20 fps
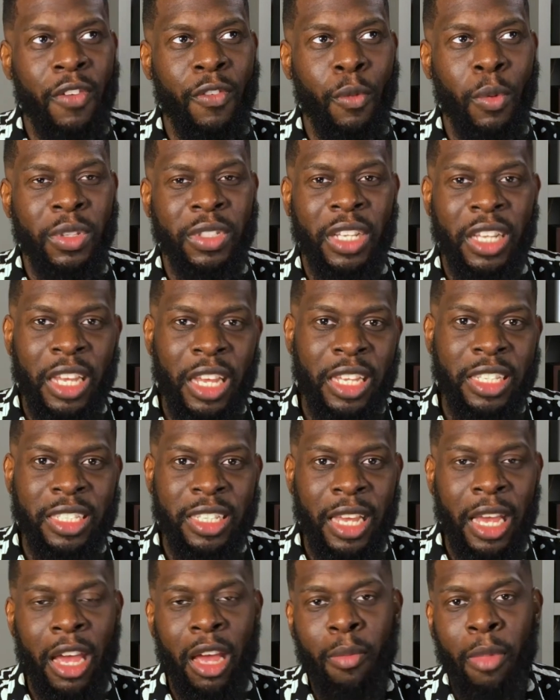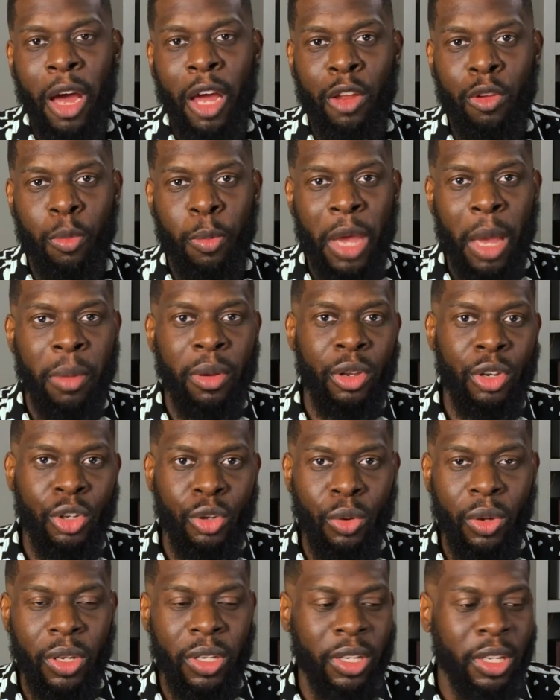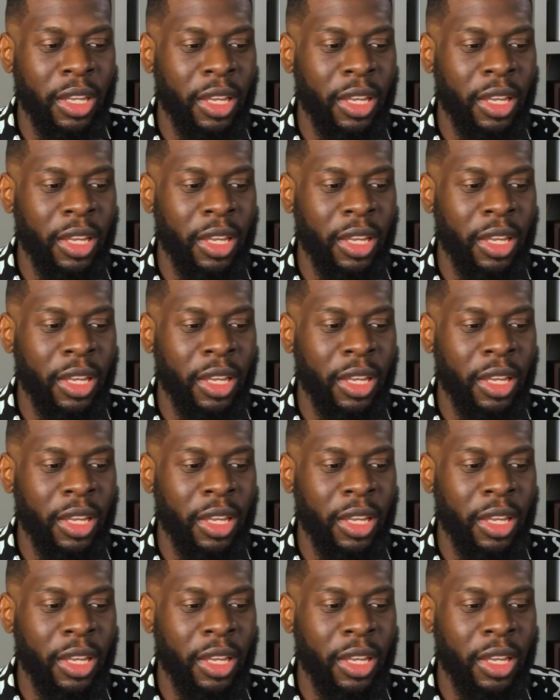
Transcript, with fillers: If it was easy, everybody would be able to do it.